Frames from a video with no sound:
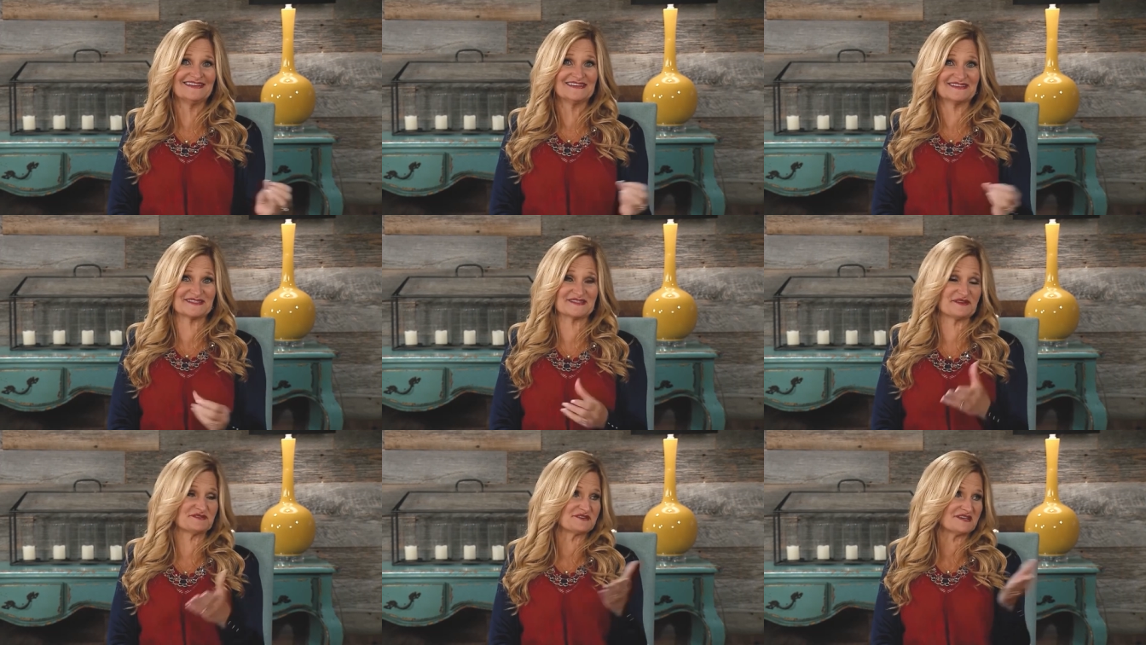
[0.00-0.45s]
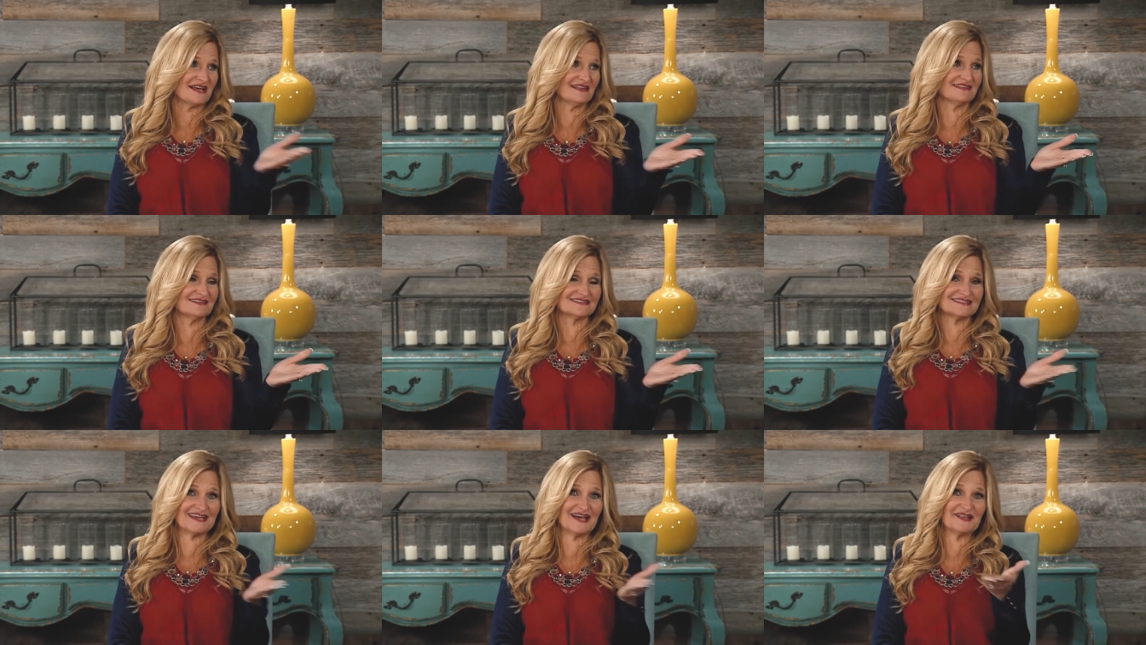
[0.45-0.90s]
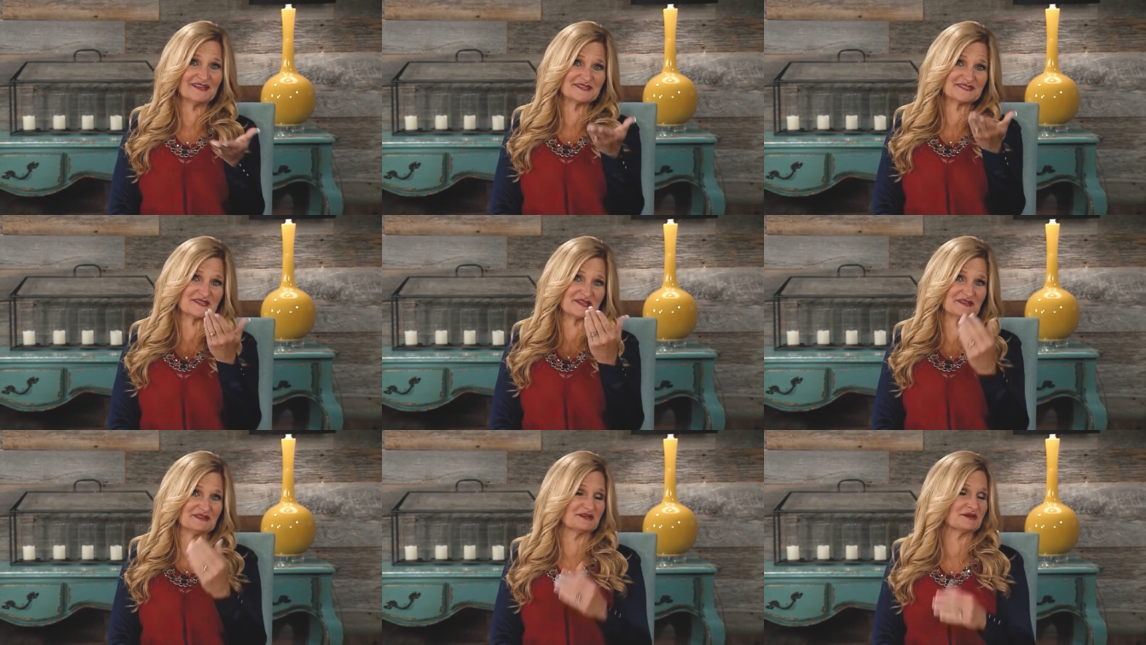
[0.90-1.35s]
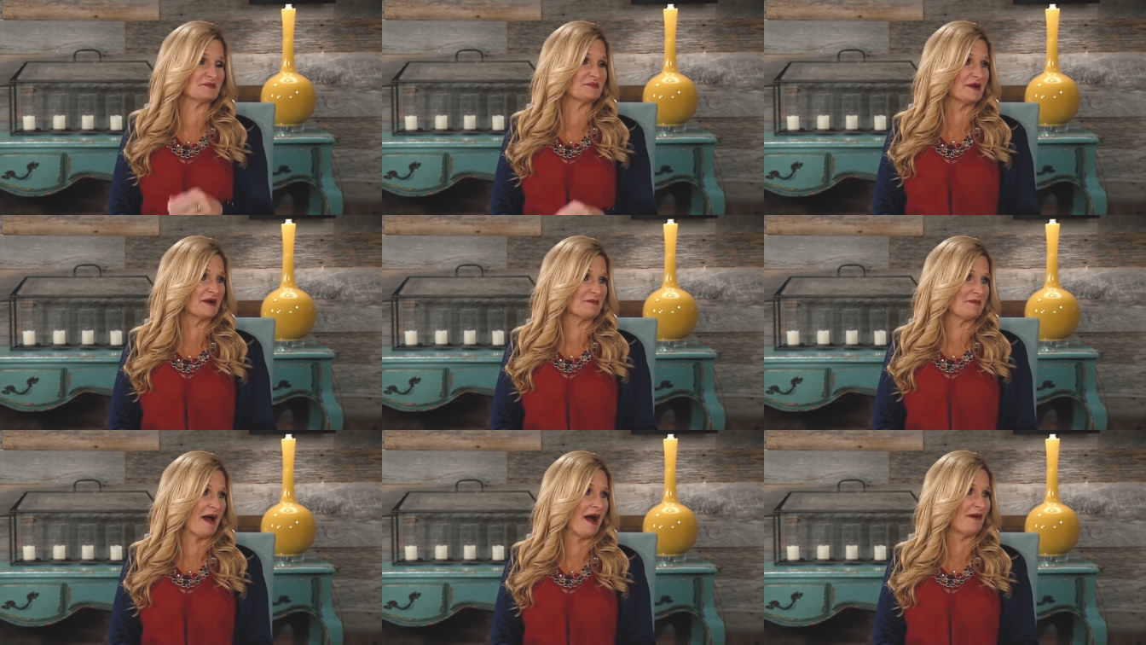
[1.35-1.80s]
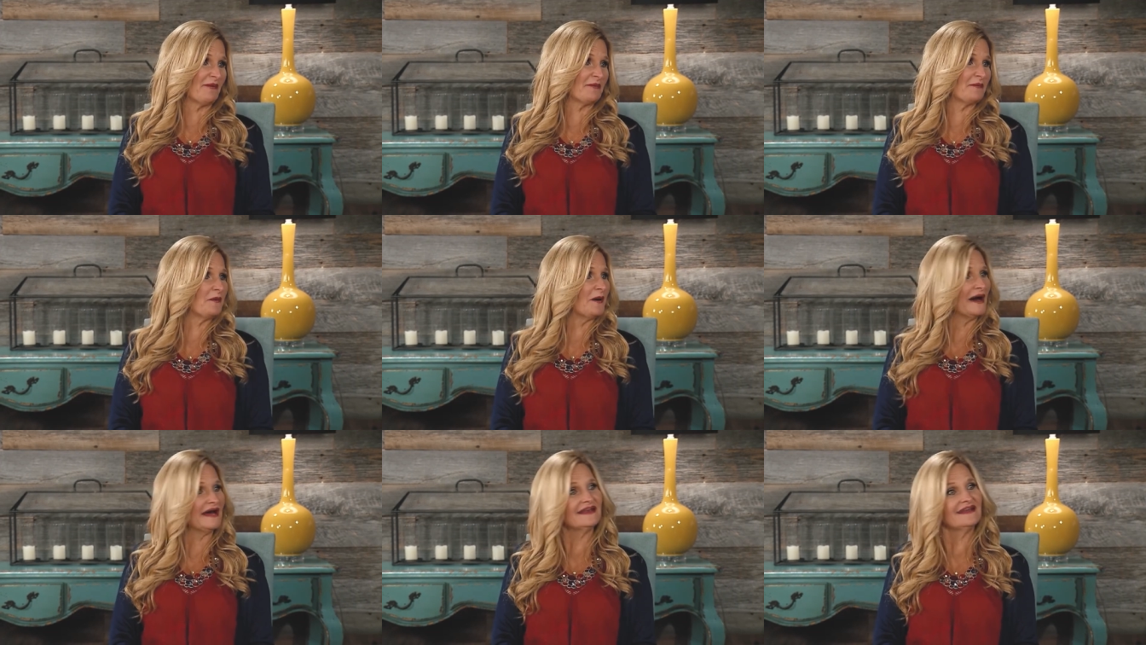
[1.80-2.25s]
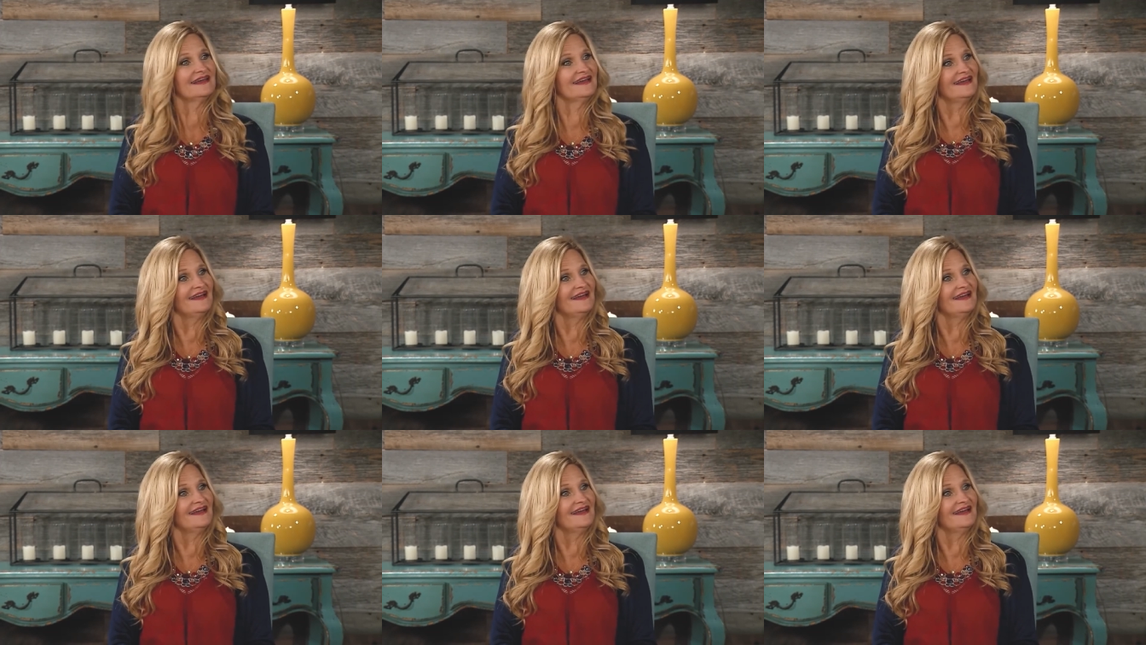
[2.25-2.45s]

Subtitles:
So tell us a little bit about what